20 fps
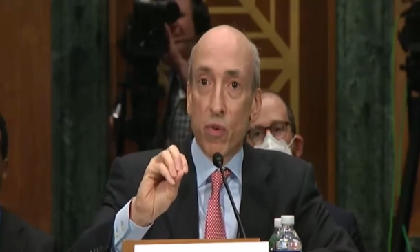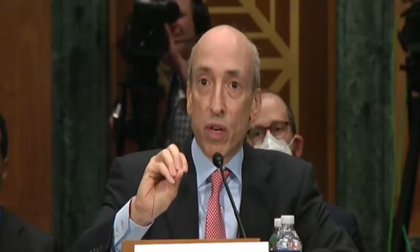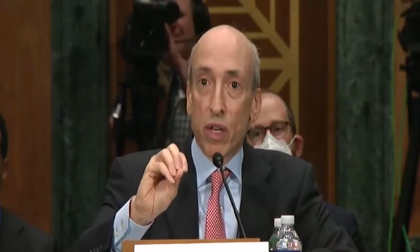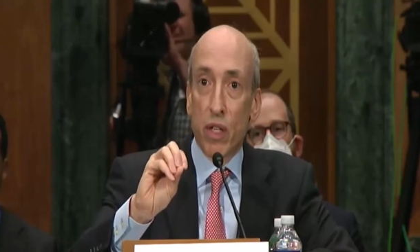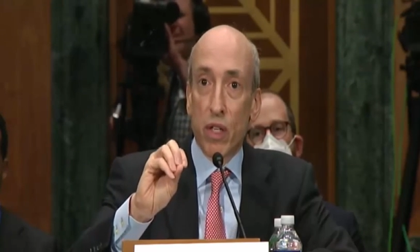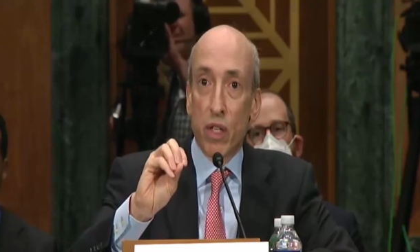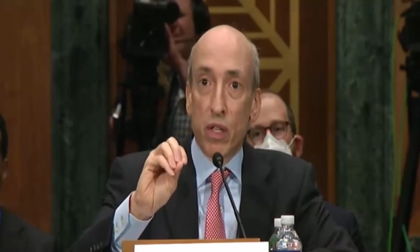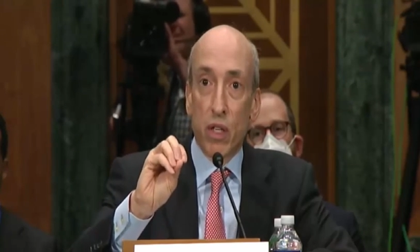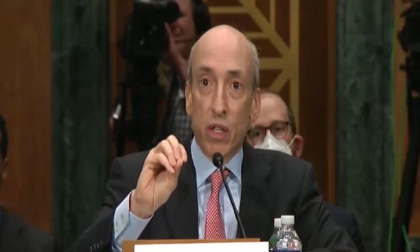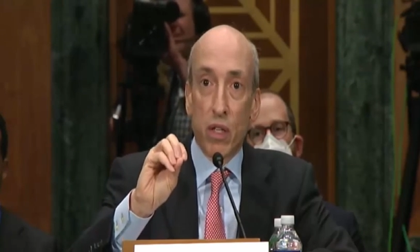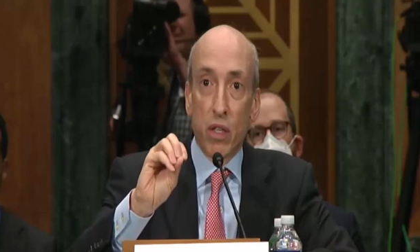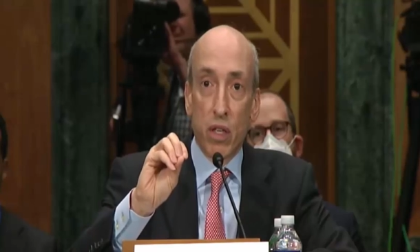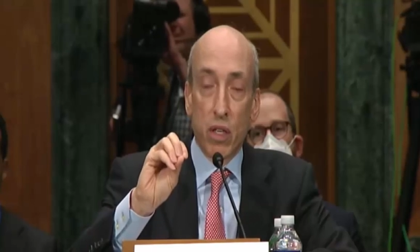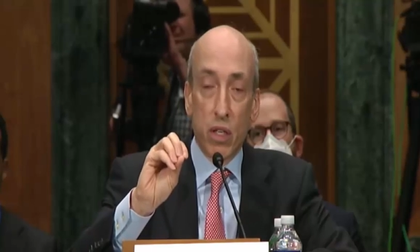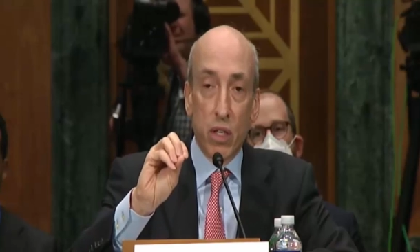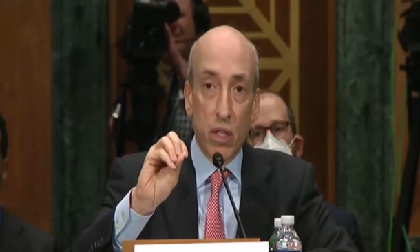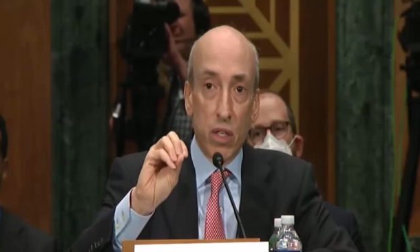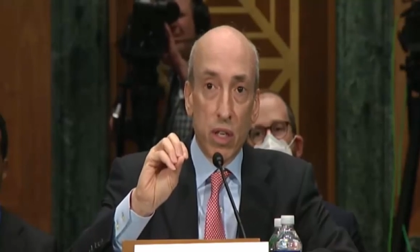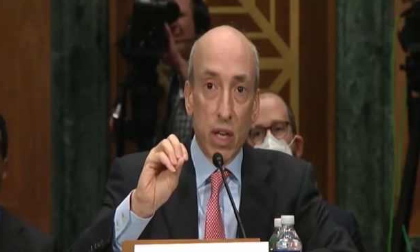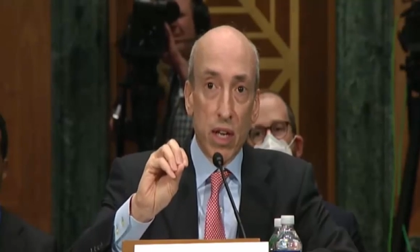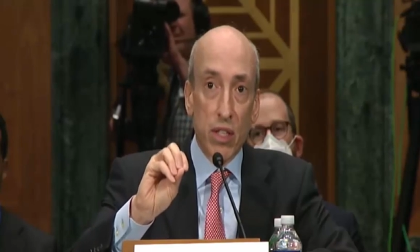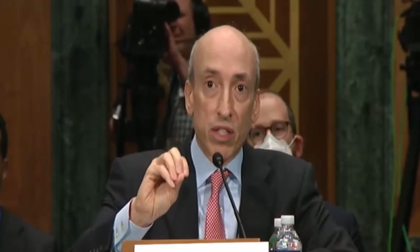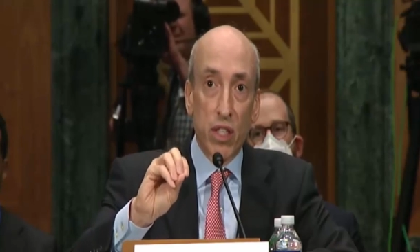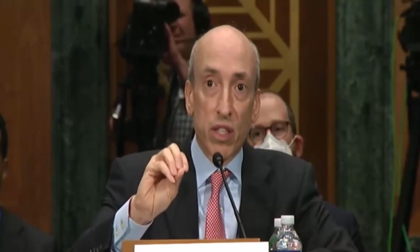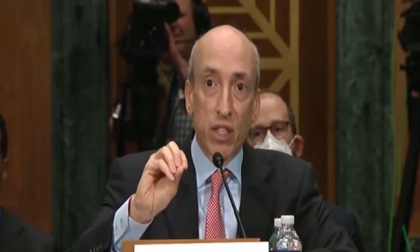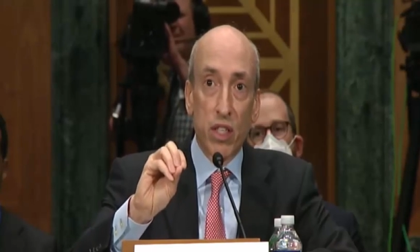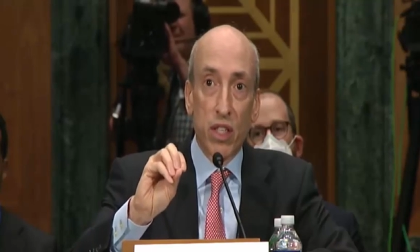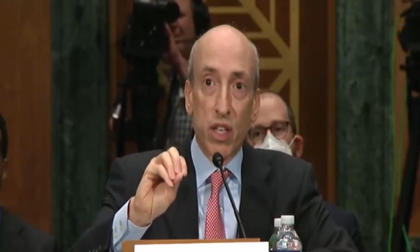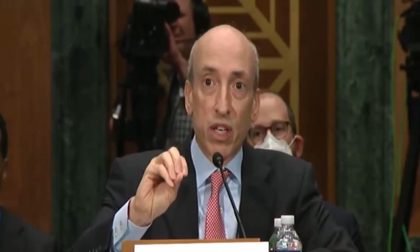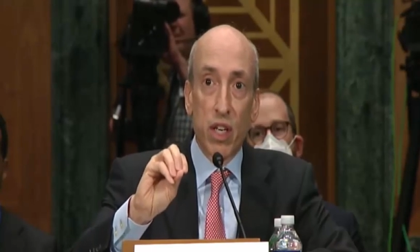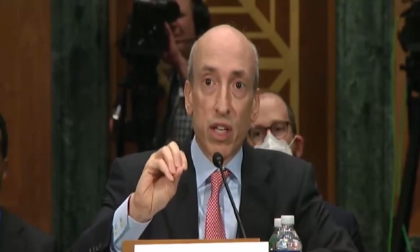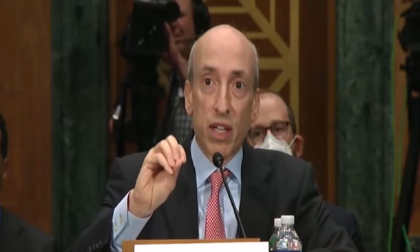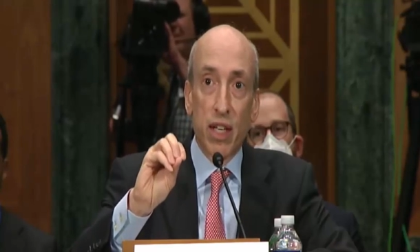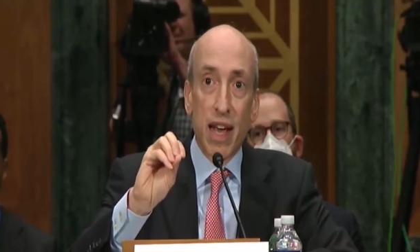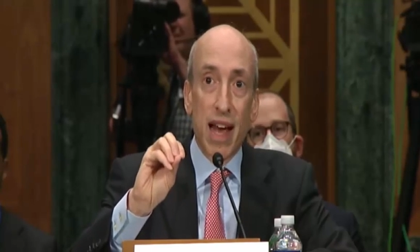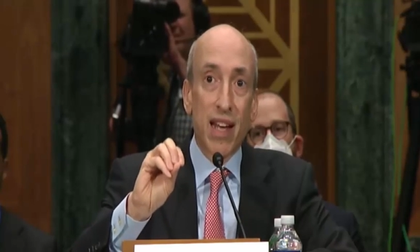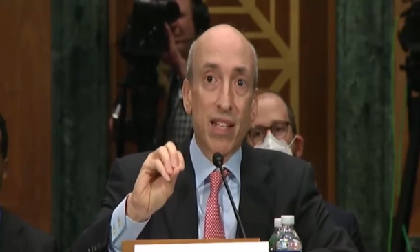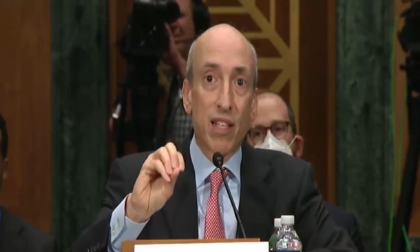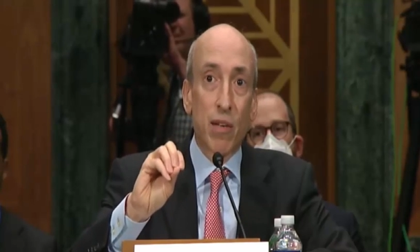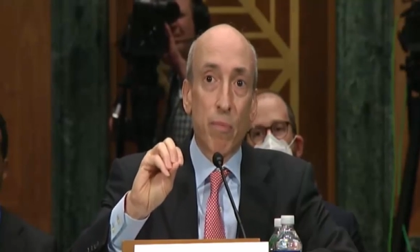the SEC and the
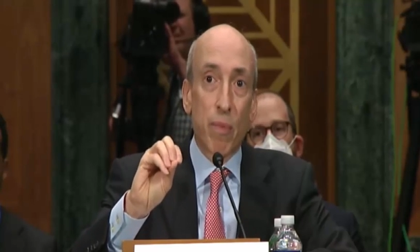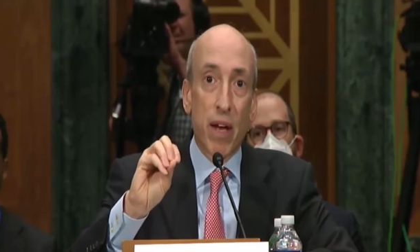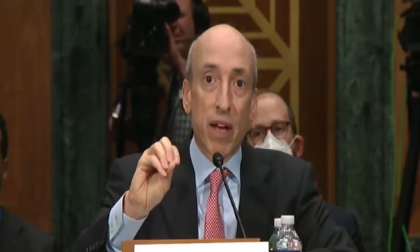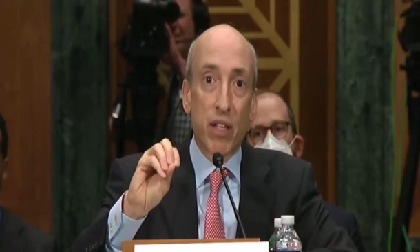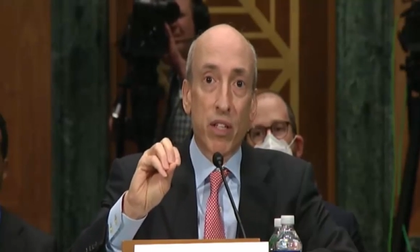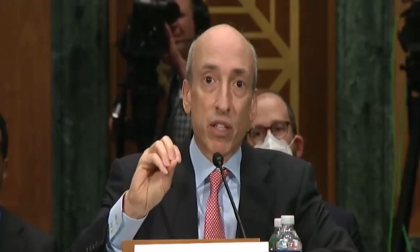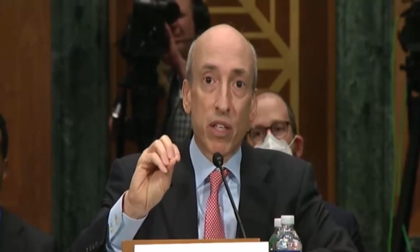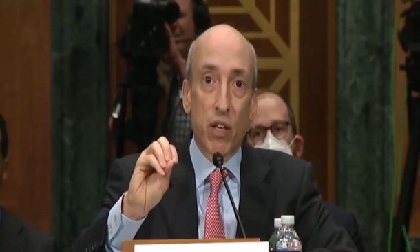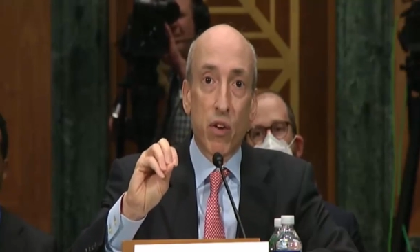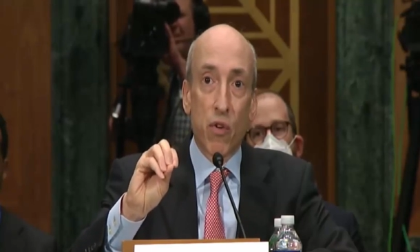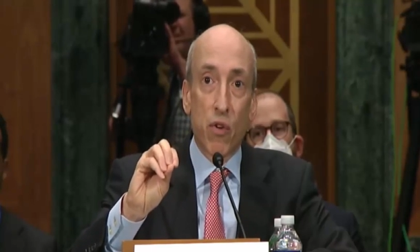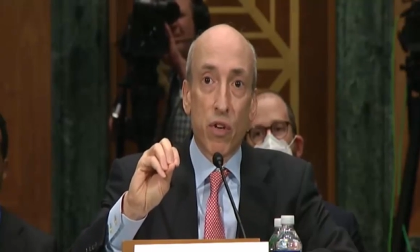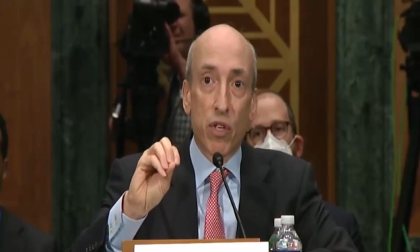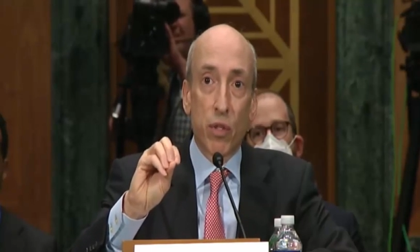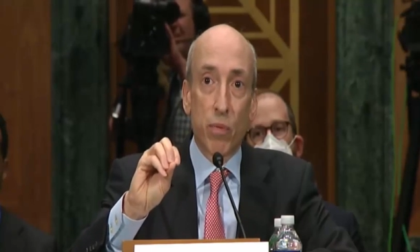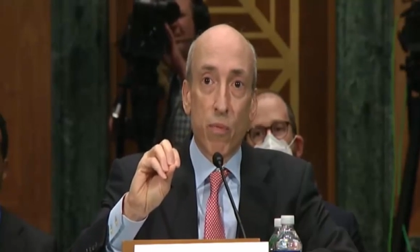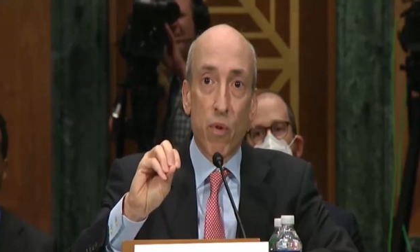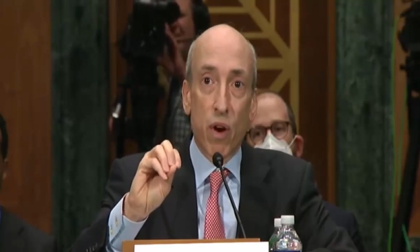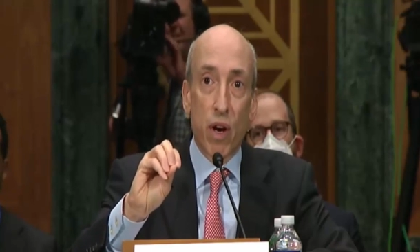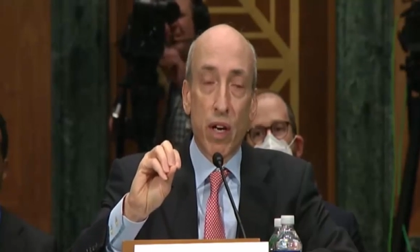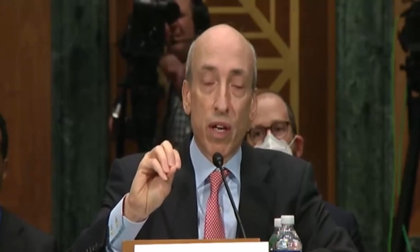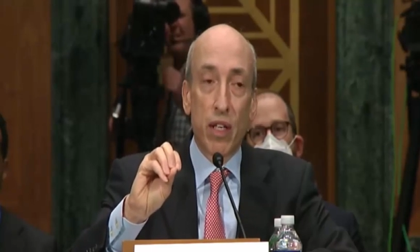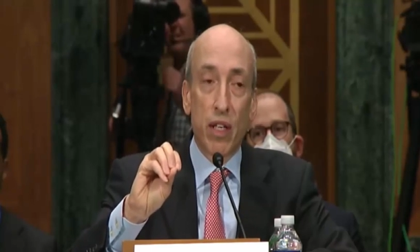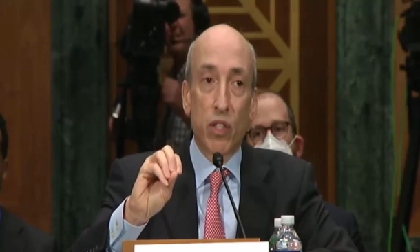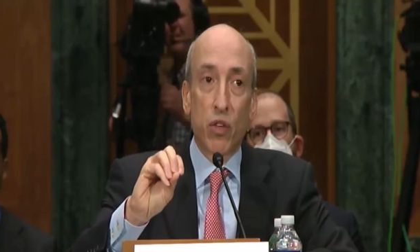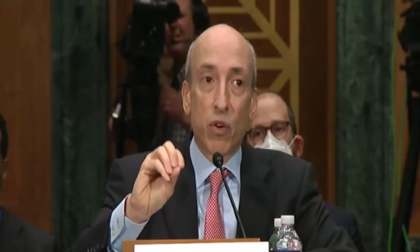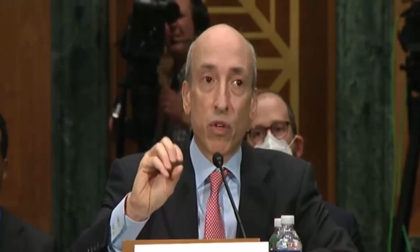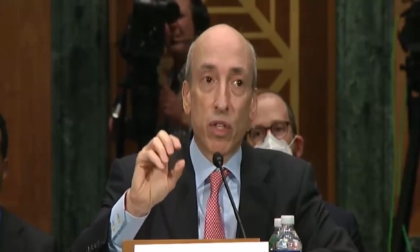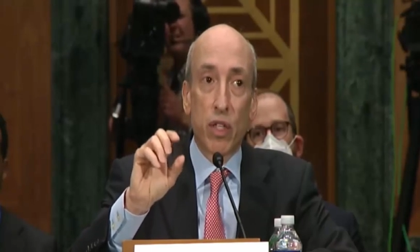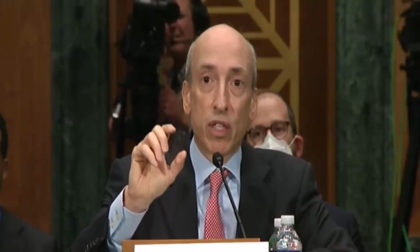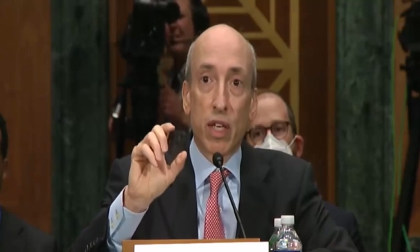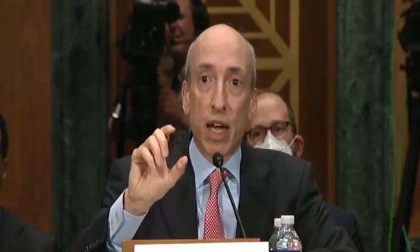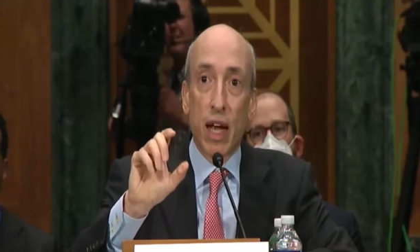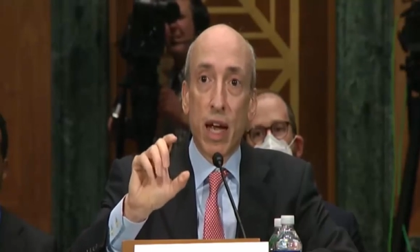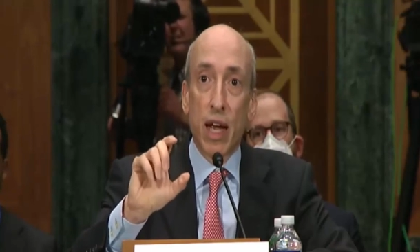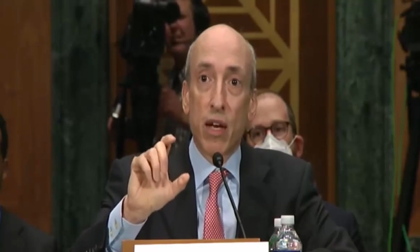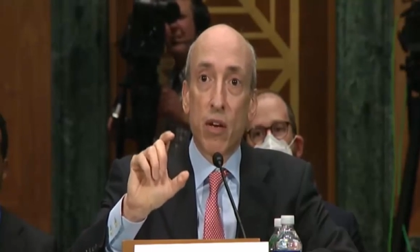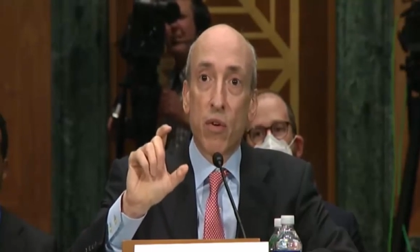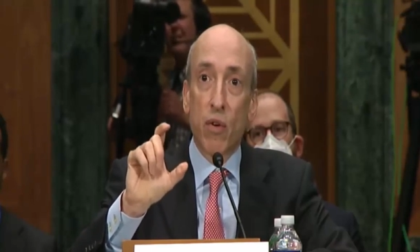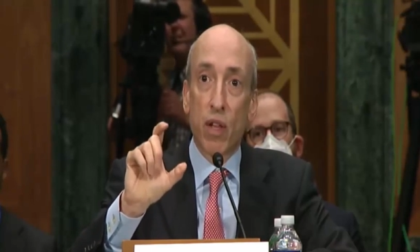asset-backed securities market took 10 or
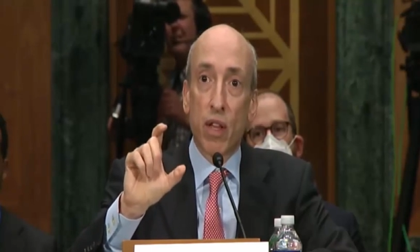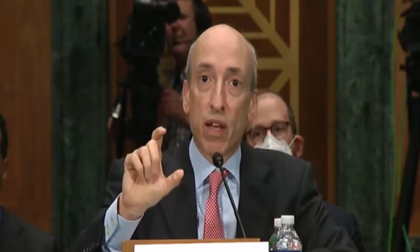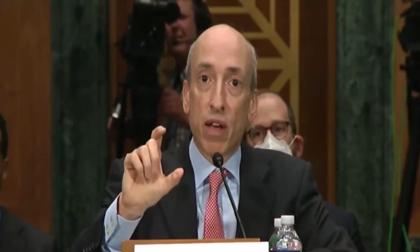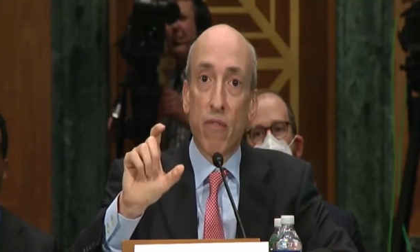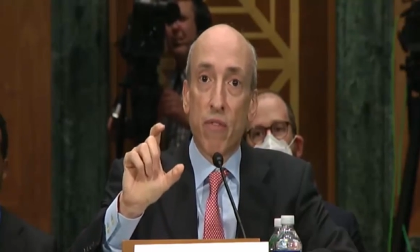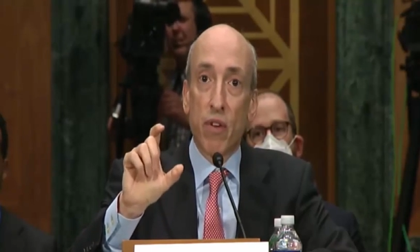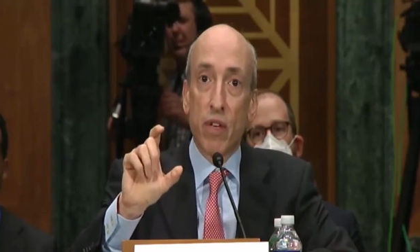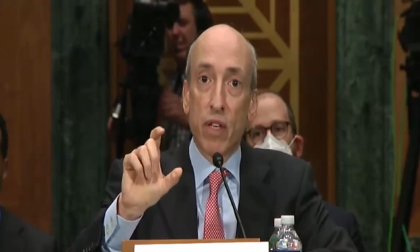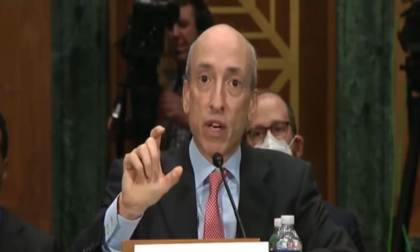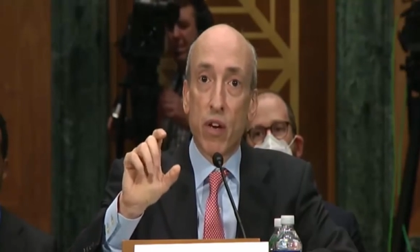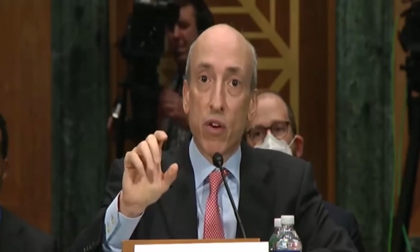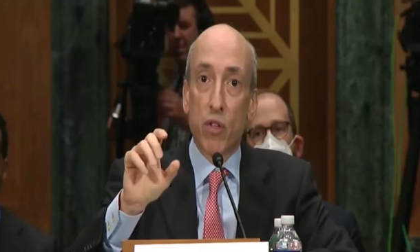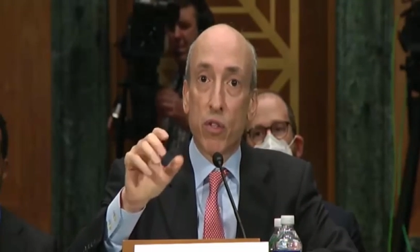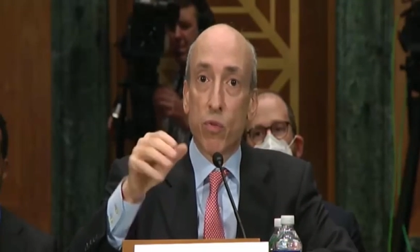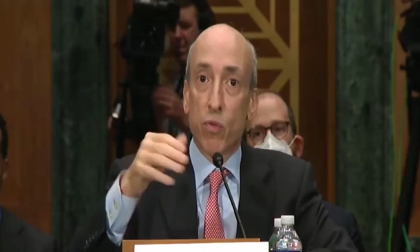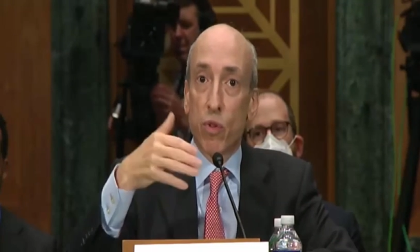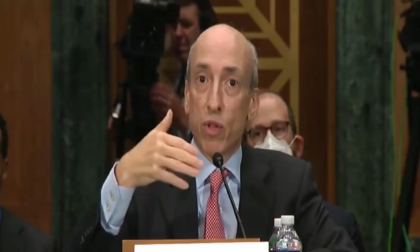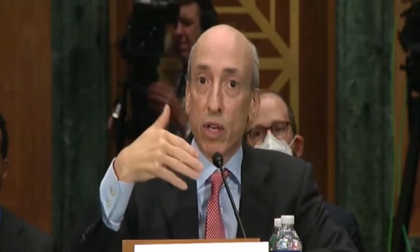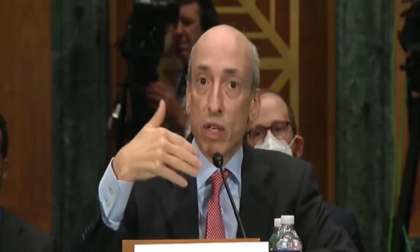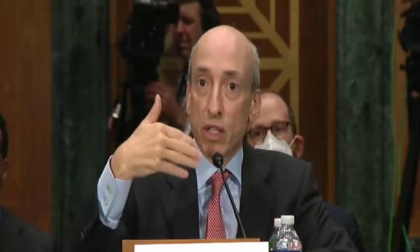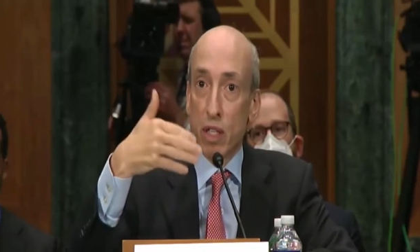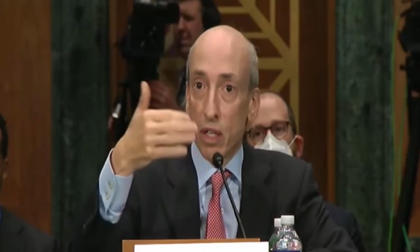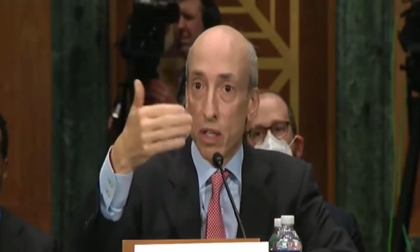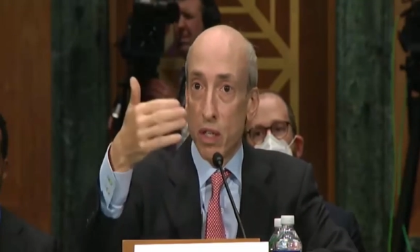11 years where they did these,